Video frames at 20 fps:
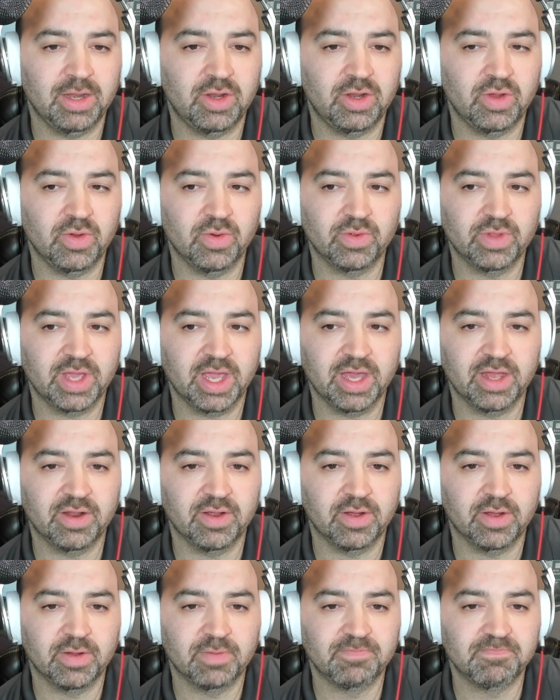you only had
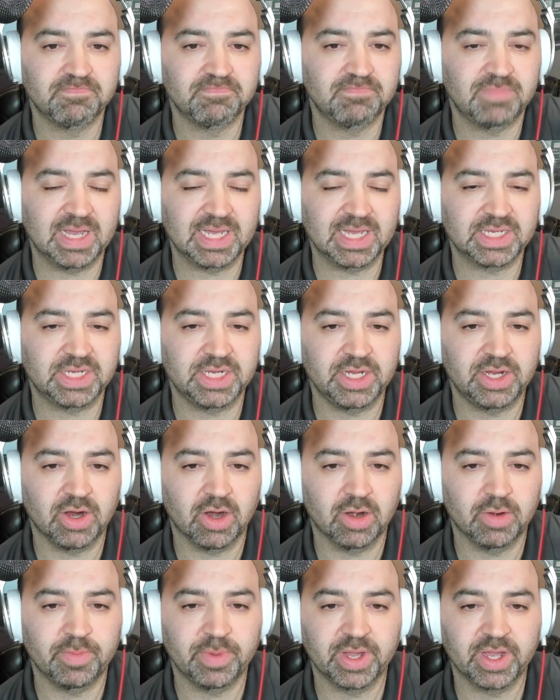a SD
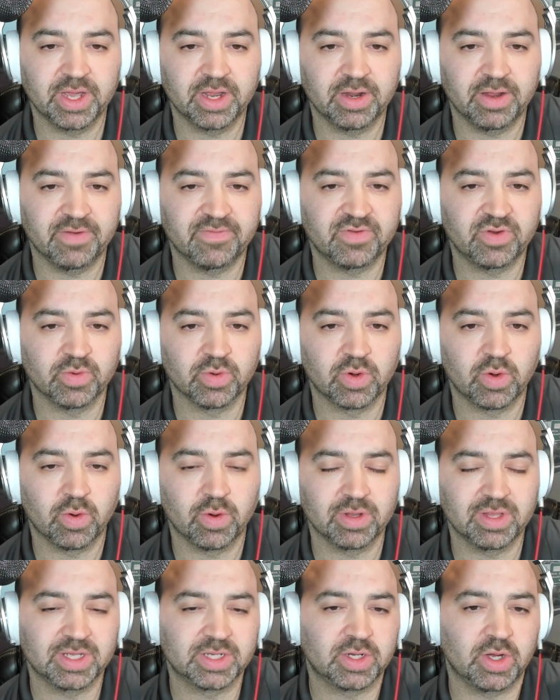card big enough to
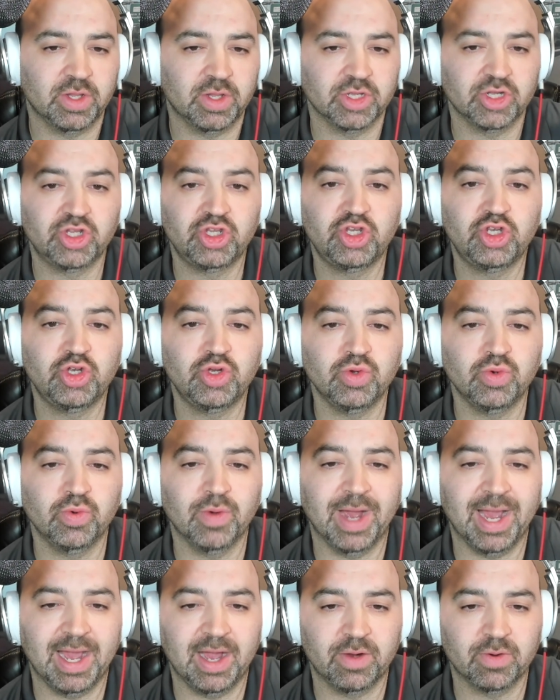record, let's call it 2
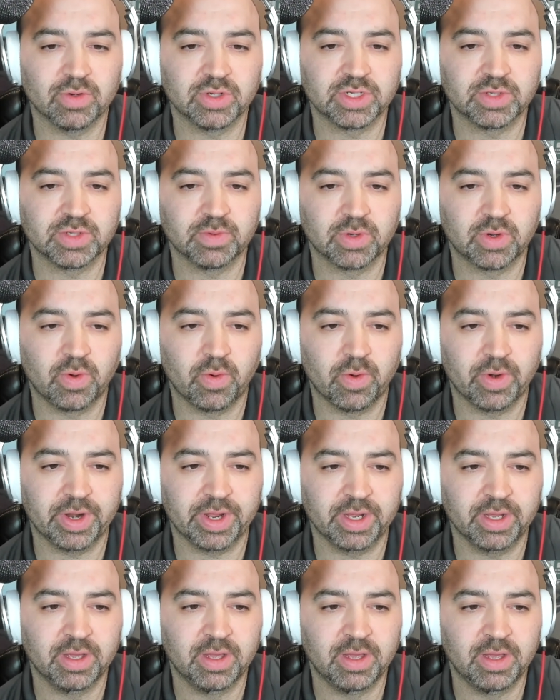hours of
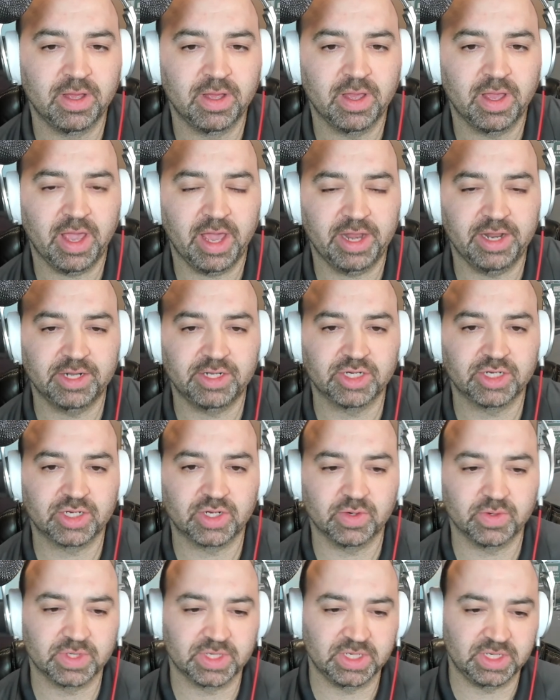recording, and it just
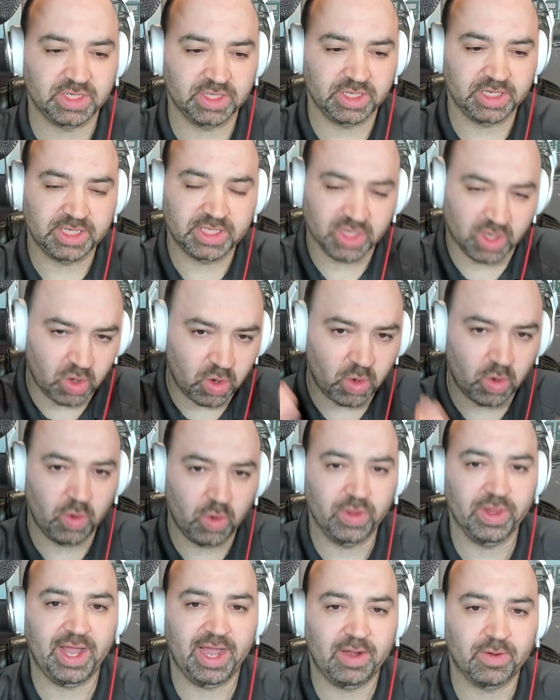goes and deletes a
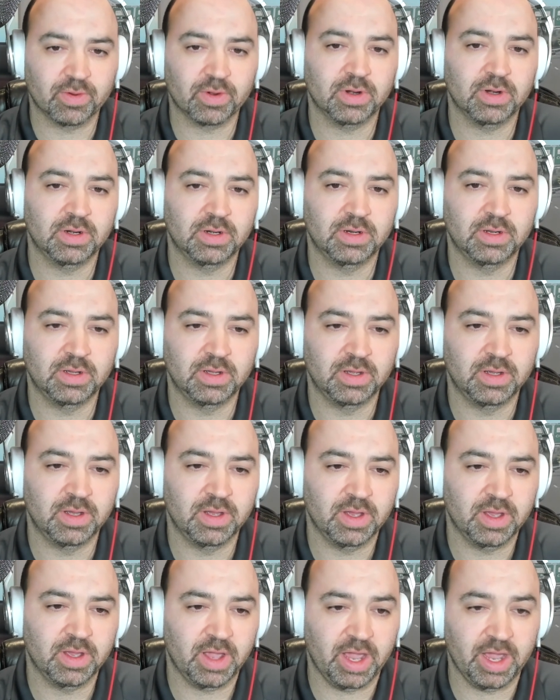whole hour
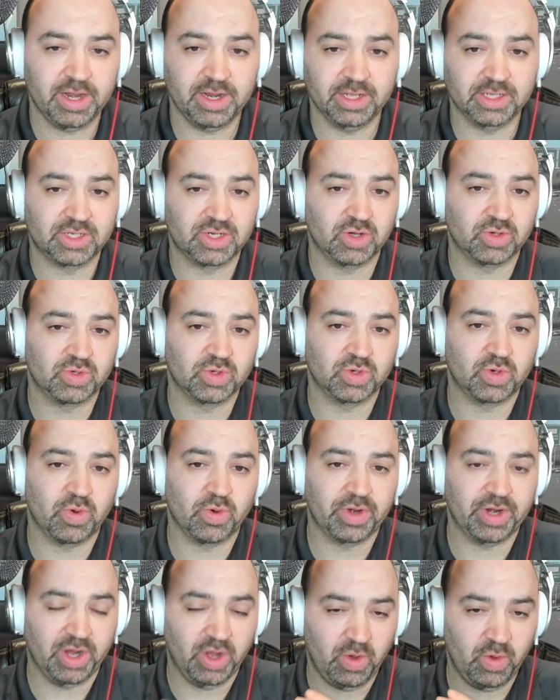and then starts
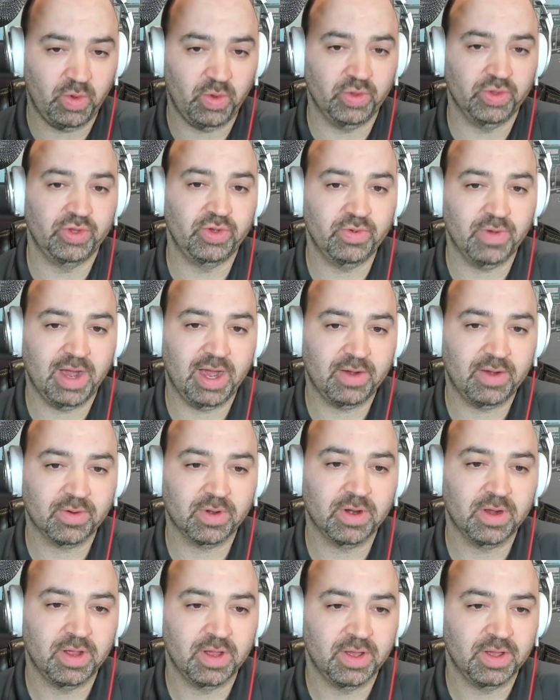recording a whole new
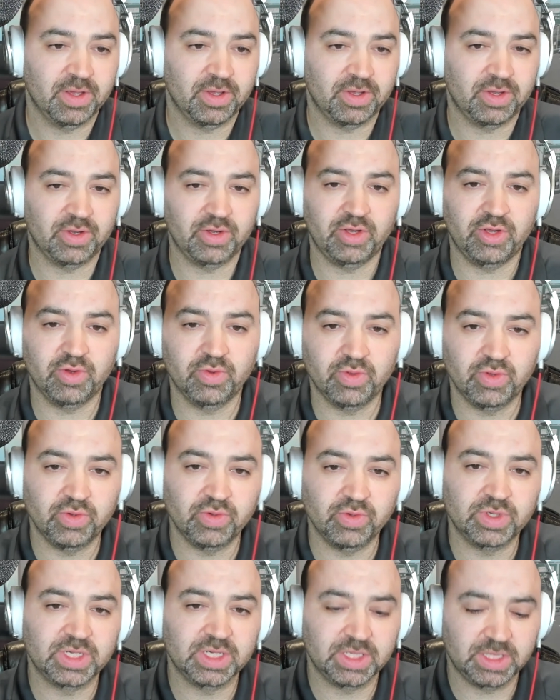hour? You
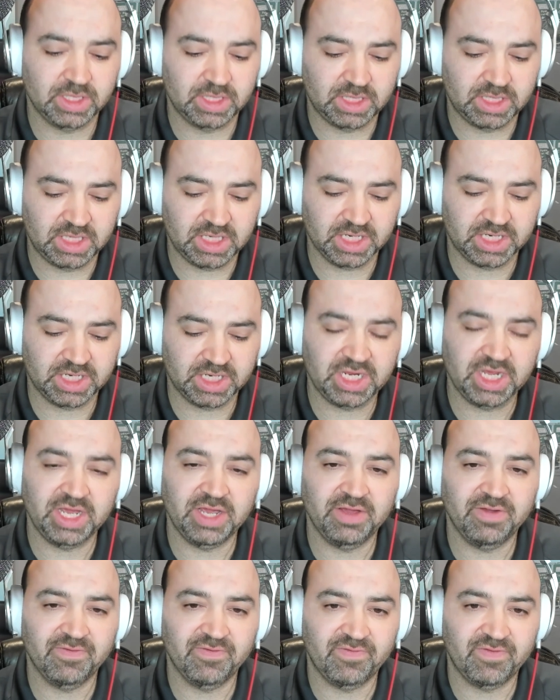lose
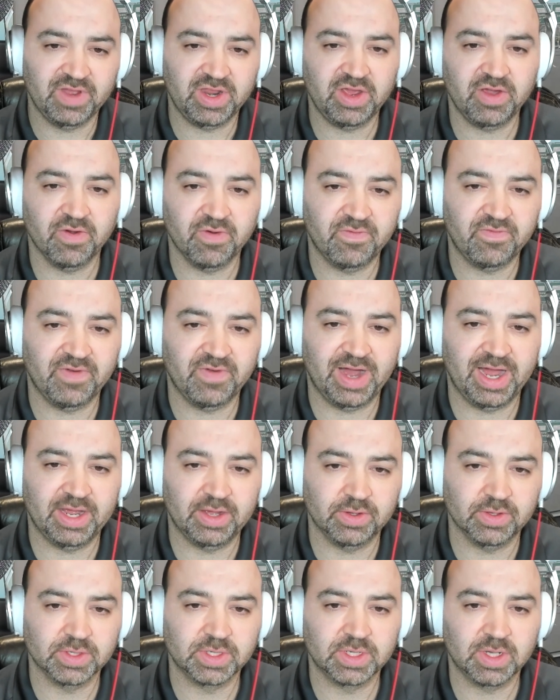60 video
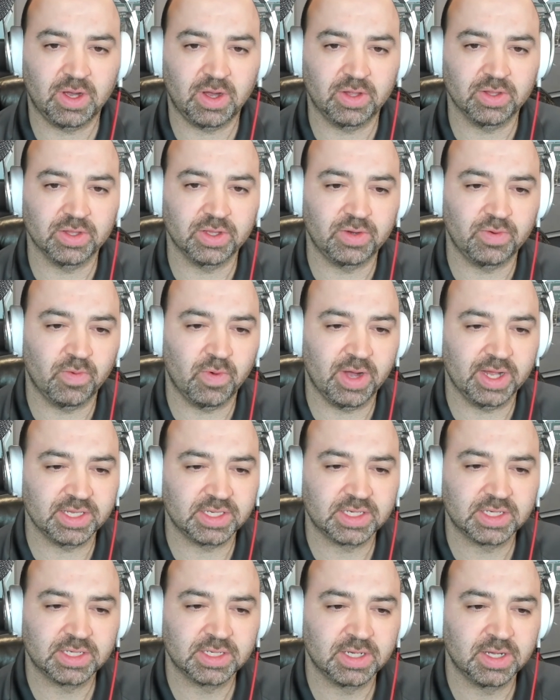files all at
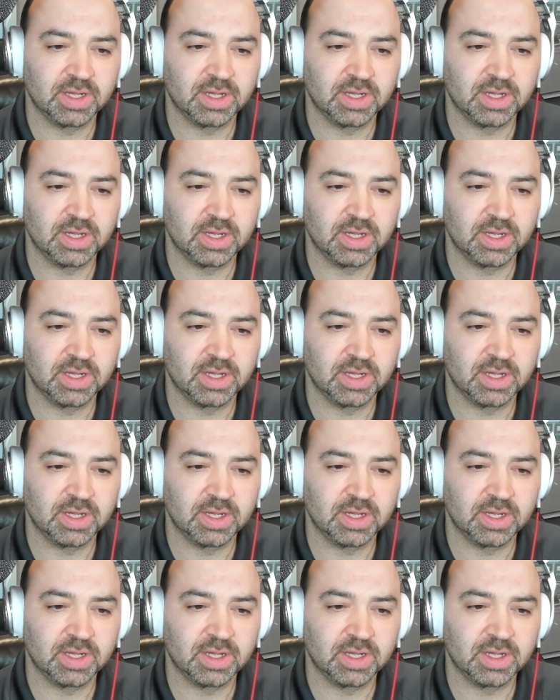once.